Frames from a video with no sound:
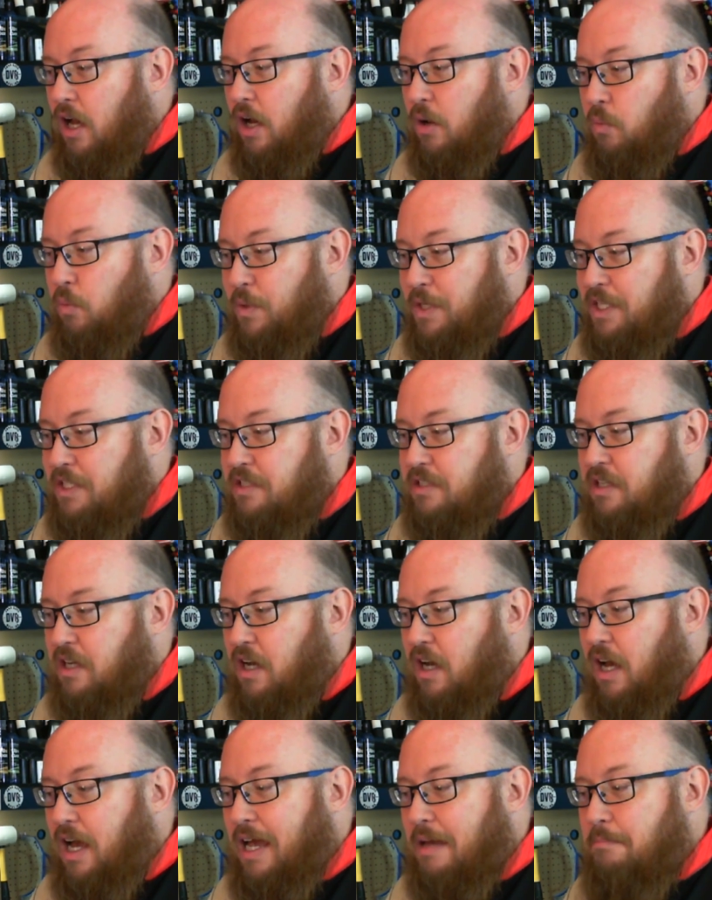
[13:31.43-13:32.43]
We
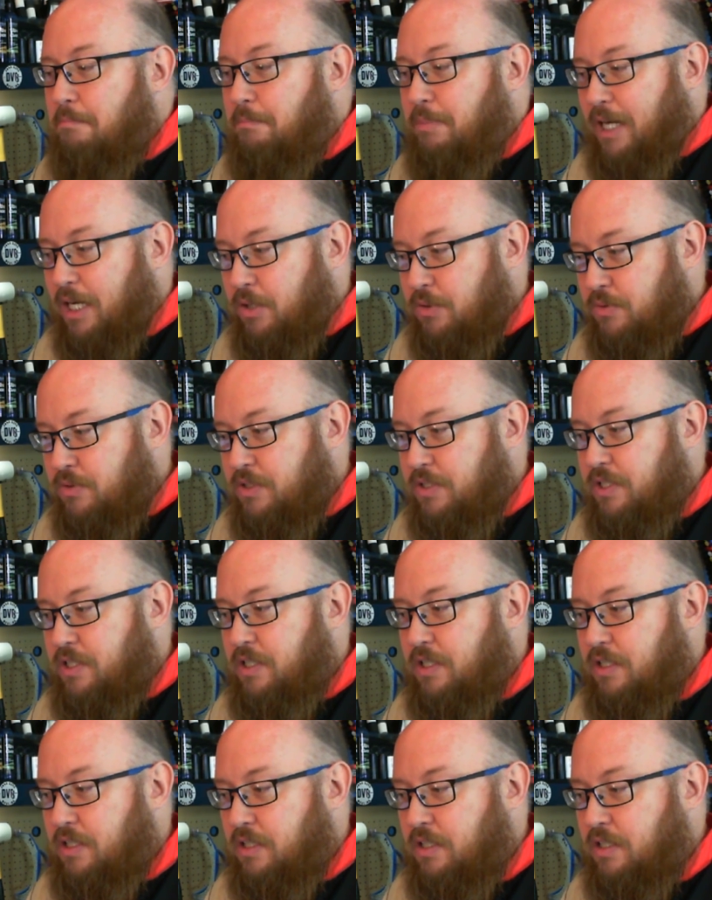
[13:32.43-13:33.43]
saw about
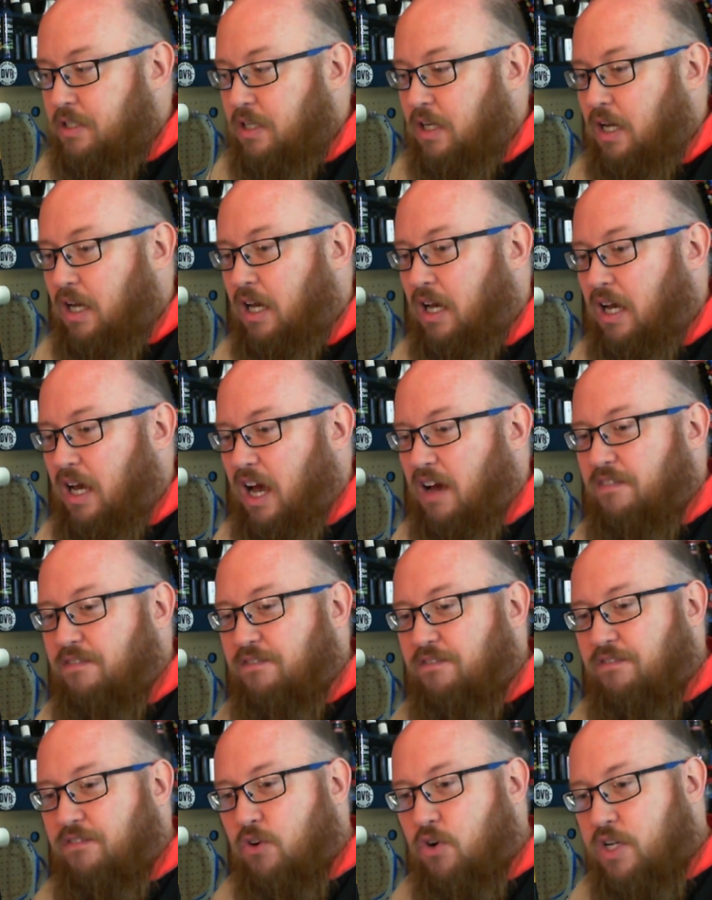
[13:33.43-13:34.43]
a
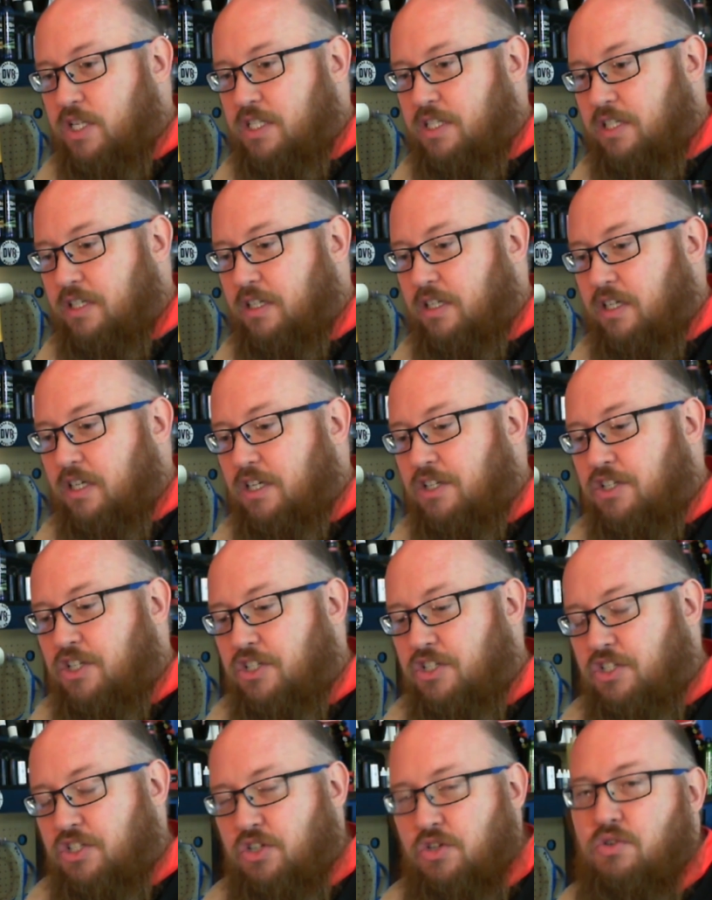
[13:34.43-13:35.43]
foot to
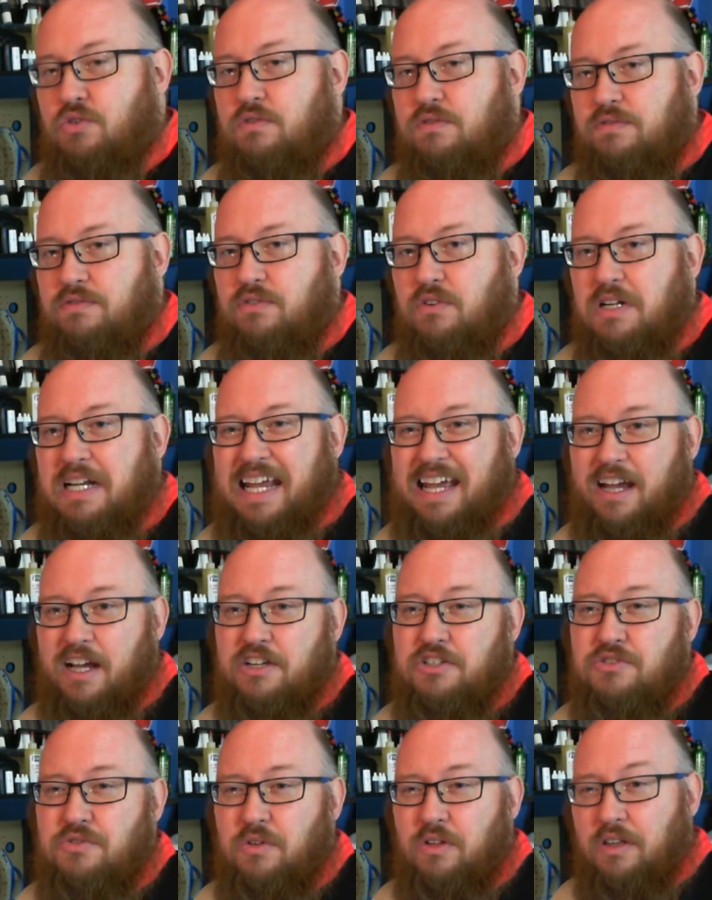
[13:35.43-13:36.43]
2 foot
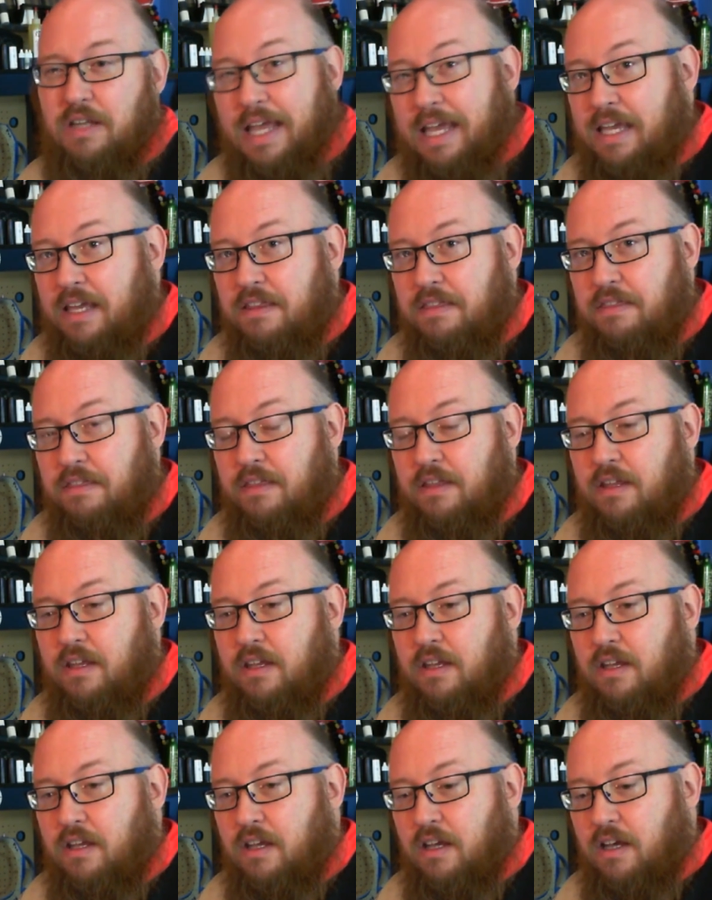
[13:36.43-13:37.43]
extra length
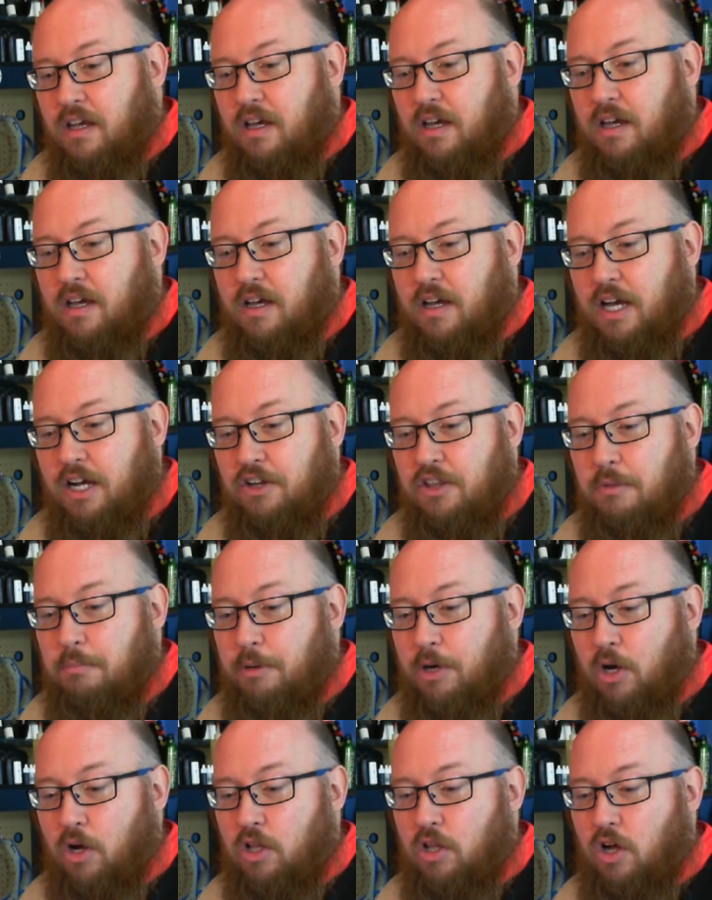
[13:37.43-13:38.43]
out of the
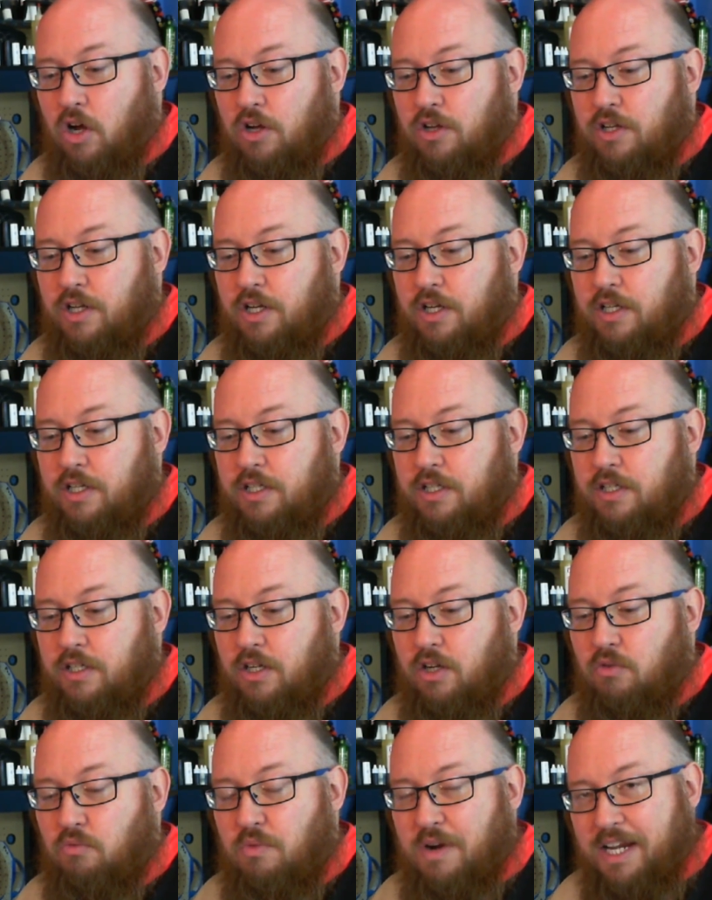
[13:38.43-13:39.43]
ball on
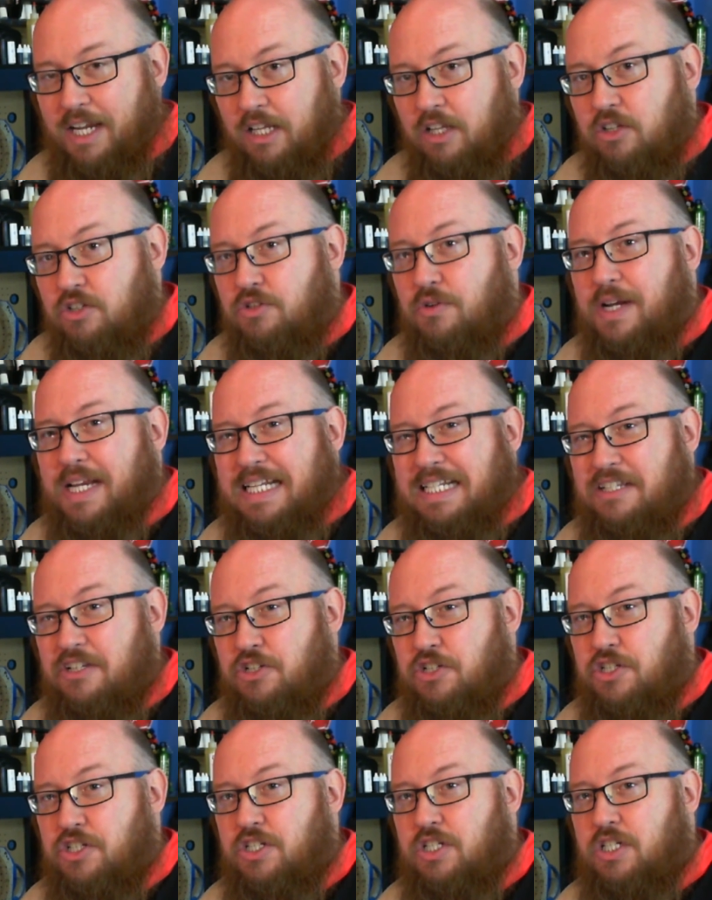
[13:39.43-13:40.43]
regular transition,